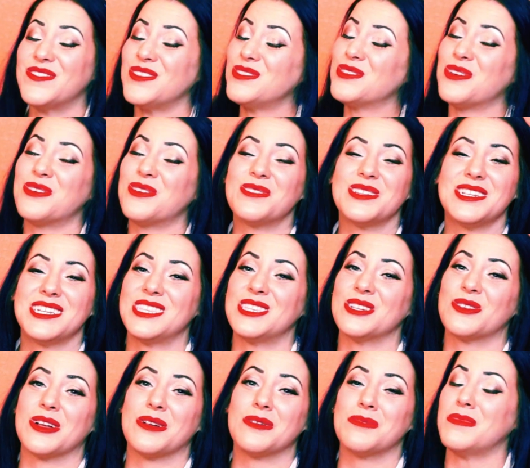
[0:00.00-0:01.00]
you totally
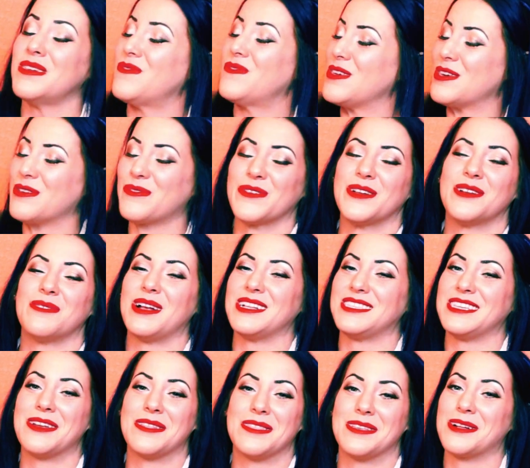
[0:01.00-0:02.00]
disagree with me, feel free to write
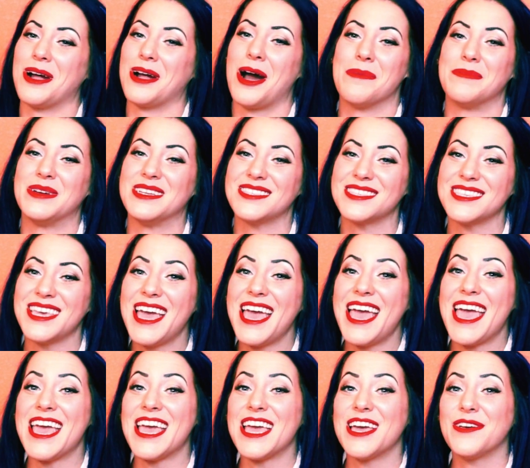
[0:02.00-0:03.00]
down in the comments.
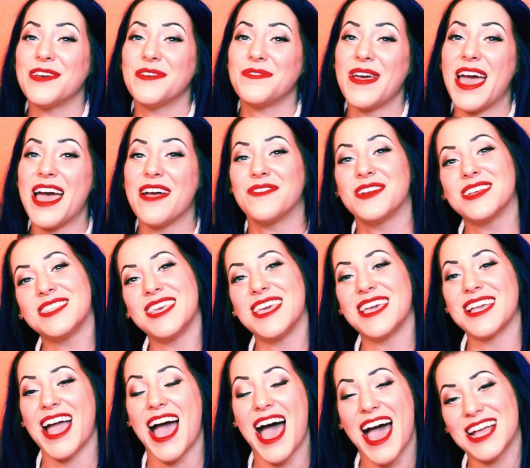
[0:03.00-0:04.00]
If
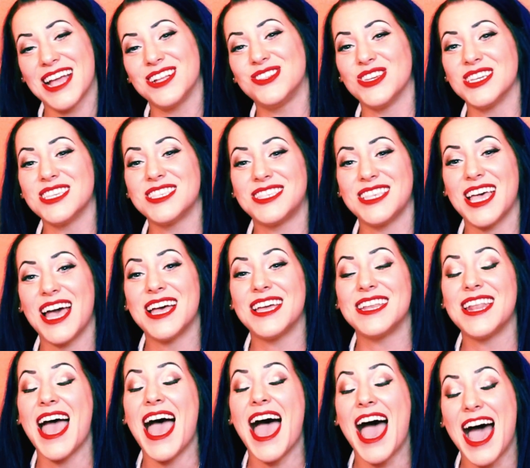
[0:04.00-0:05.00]
everything I just
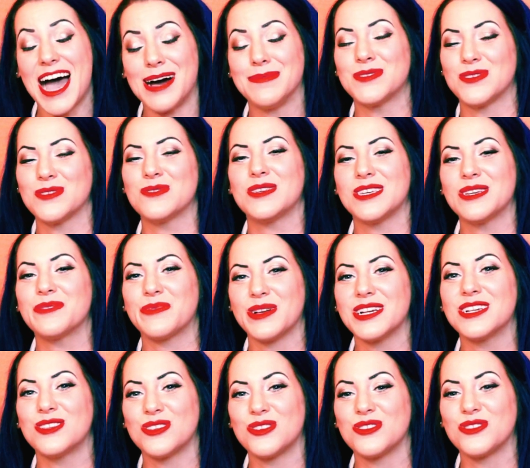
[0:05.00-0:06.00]
said absolutely
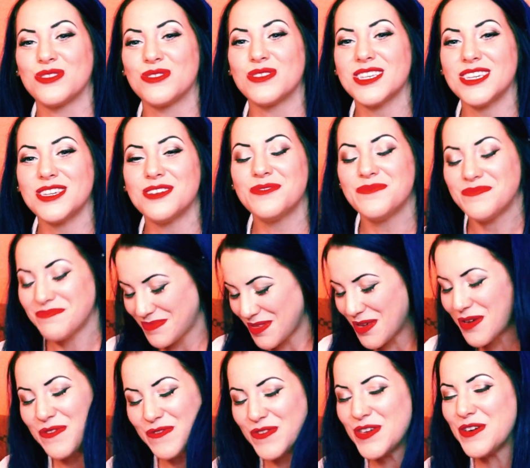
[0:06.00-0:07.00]
rings true to you,
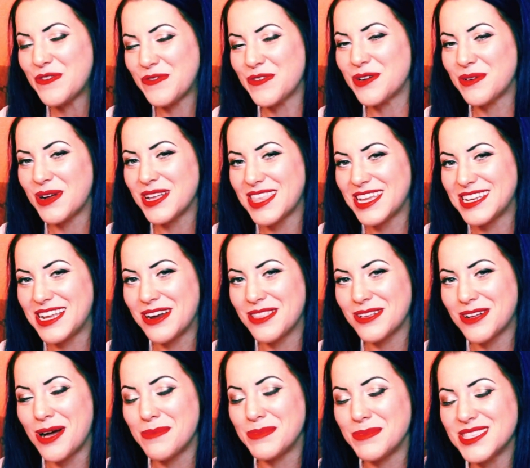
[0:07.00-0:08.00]
feel free to write that down in
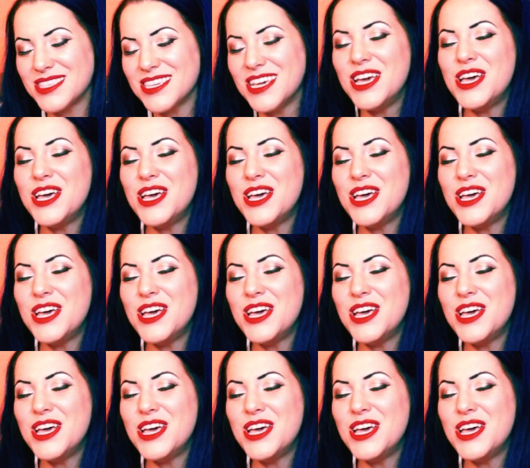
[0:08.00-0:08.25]
the comments.